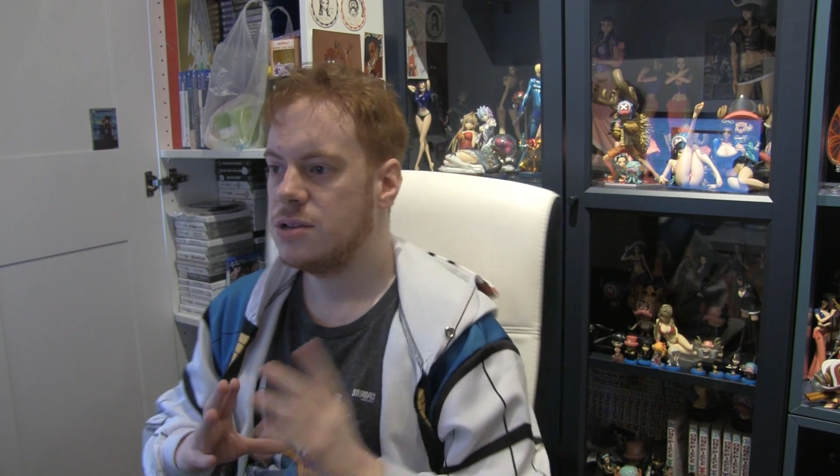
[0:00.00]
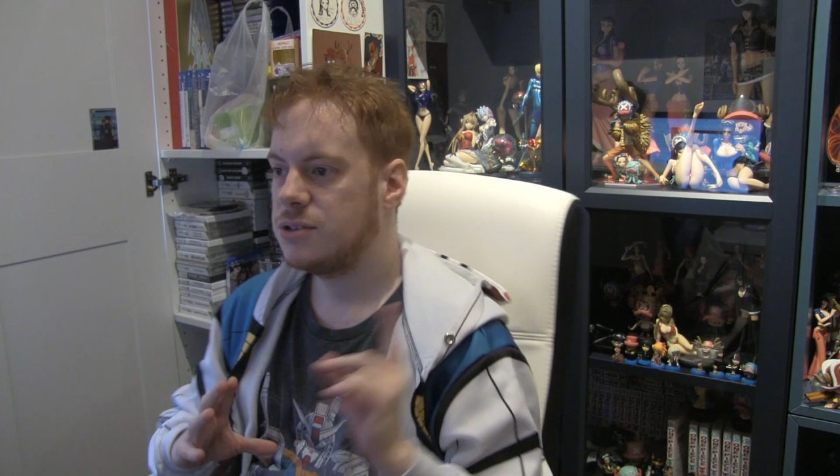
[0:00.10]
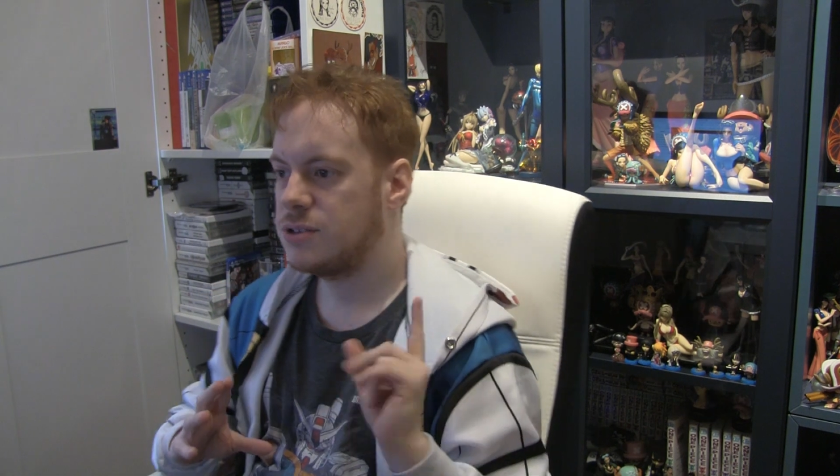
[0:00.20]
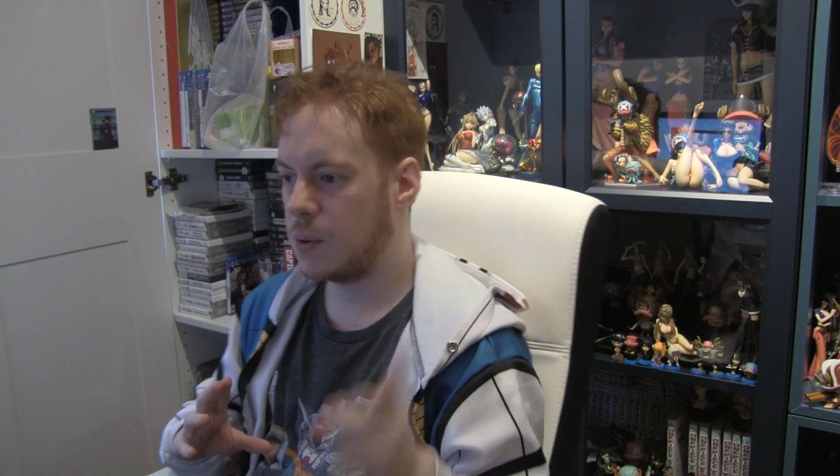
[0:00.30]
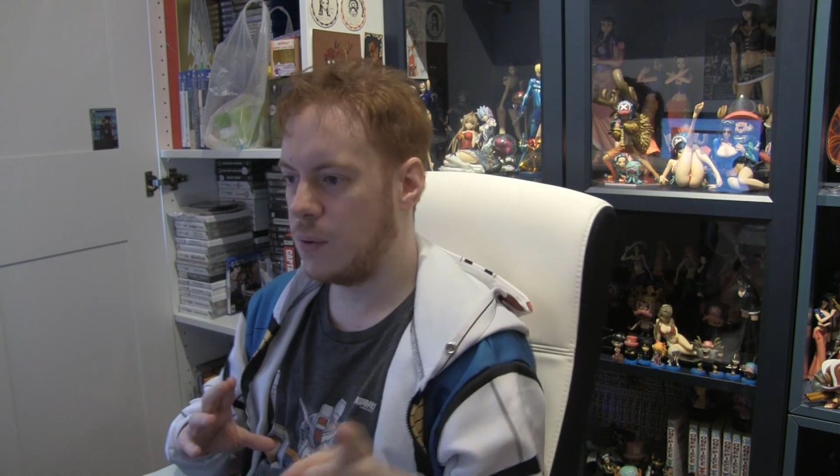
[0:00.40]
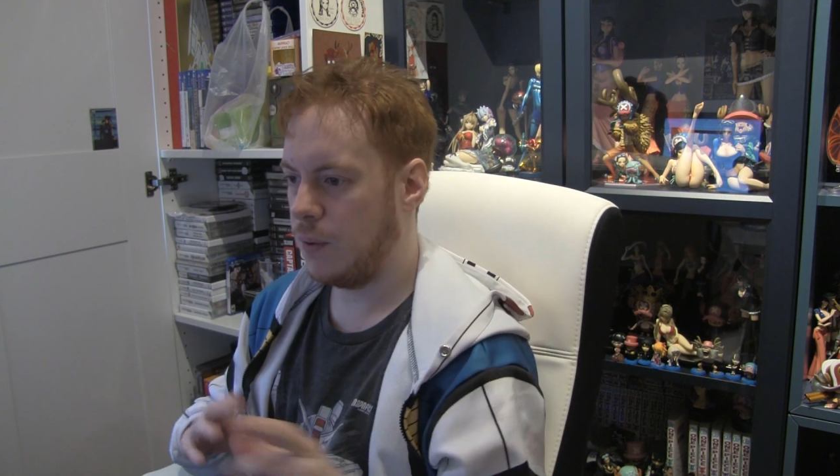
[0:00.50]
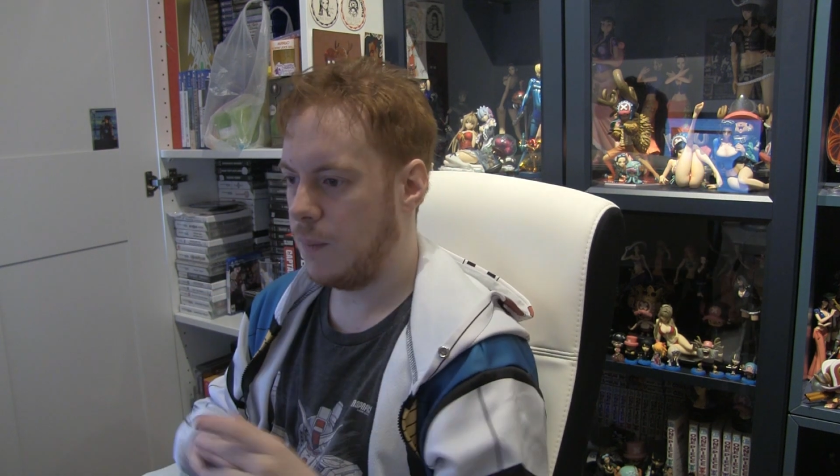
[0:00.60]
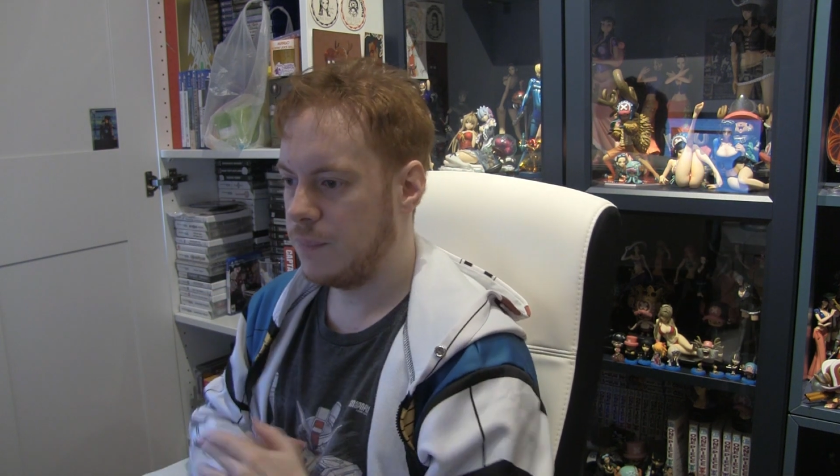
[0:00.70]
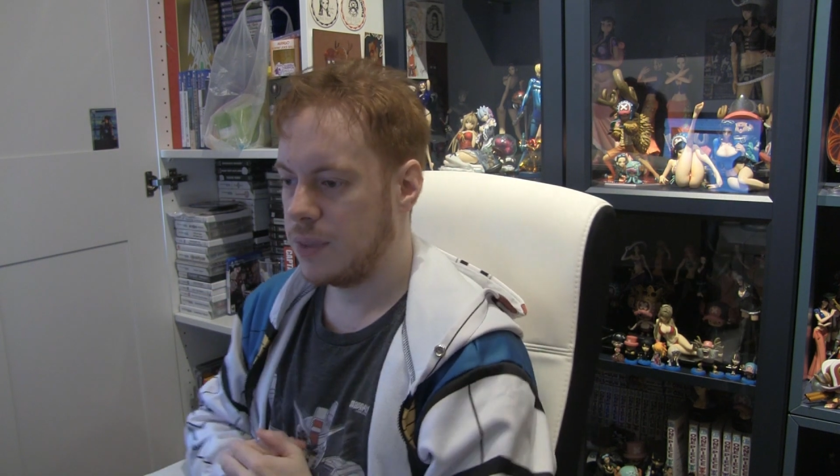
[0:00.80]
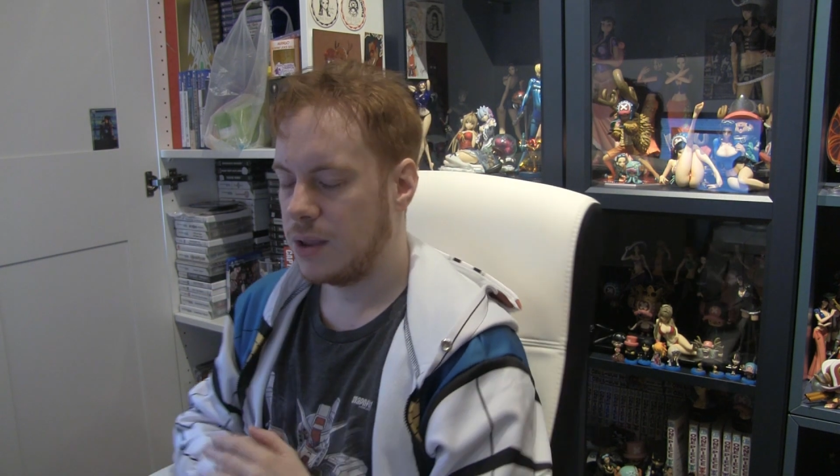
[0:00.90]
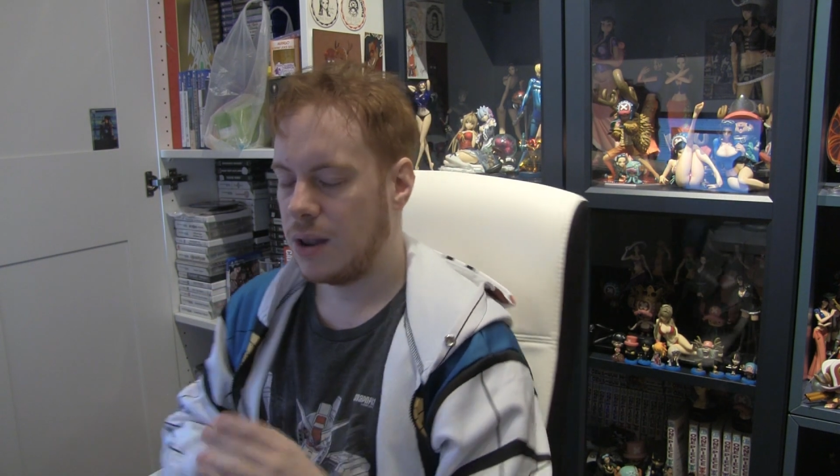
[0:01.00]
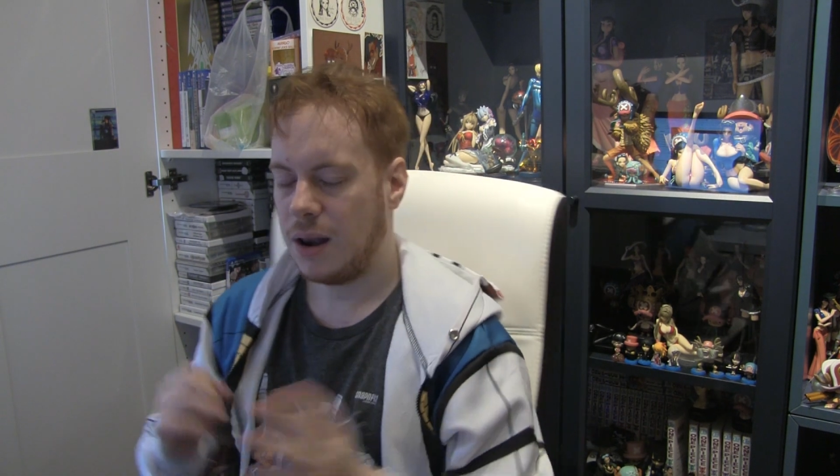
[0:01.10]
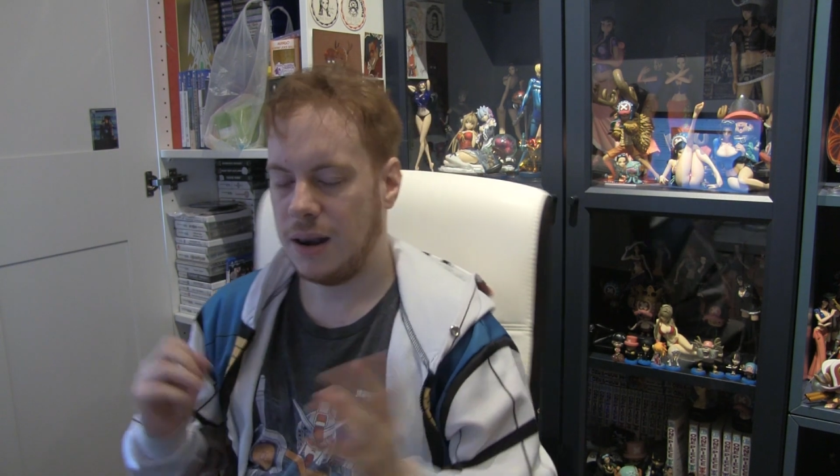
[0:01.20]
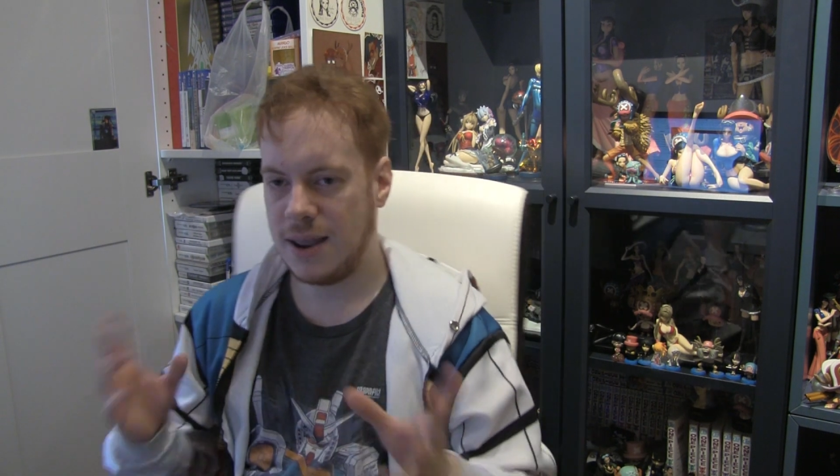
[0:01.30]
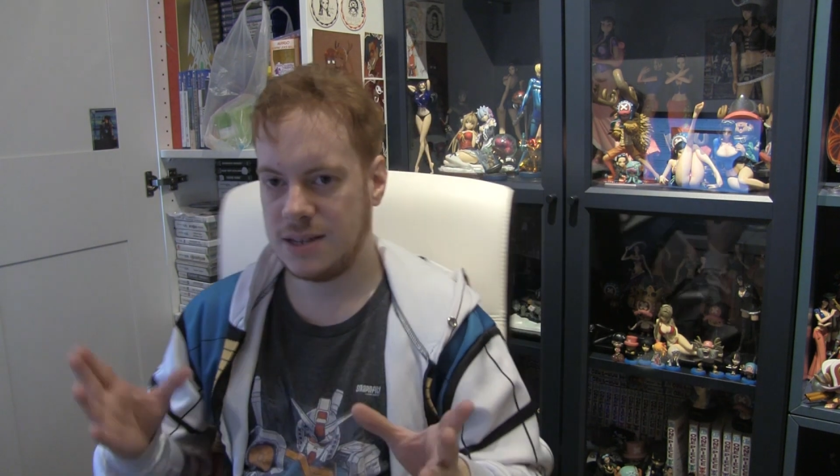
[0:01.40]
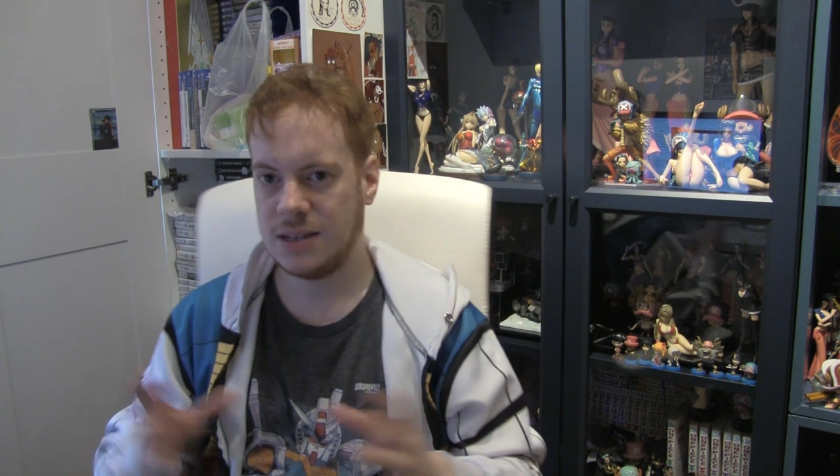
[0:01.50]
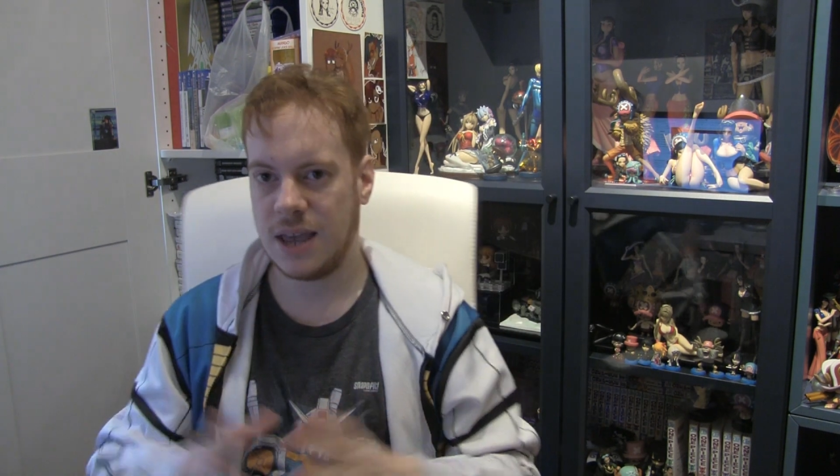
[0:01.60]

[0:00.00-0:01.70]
So, let's